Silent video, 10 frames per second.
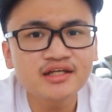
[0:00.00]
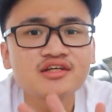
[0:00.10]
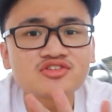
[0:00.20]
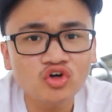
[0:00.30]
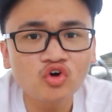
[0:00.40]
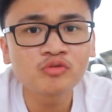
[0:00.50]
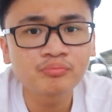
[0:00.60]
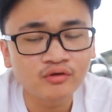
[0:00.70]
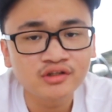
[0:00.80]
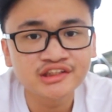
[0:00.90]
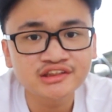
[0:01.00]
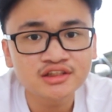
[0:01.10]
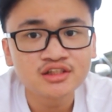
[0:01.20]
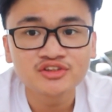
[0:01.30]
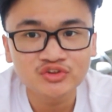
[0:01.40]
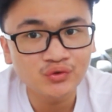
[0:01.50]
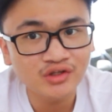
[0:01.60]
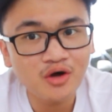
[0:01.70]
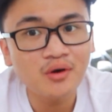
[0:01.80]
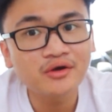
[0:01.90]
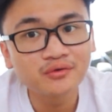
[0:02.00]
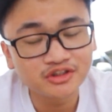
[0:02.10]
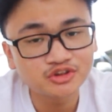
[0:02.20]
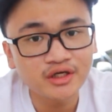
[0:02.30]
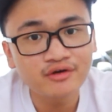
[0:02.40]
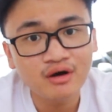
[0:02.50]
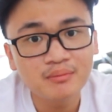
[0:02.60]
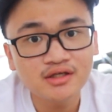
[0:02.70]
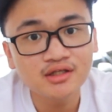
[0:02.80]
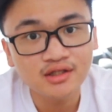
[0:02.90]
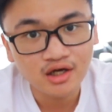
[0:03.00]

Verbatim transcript: it is all polished. So now I'm gonna try rubbing it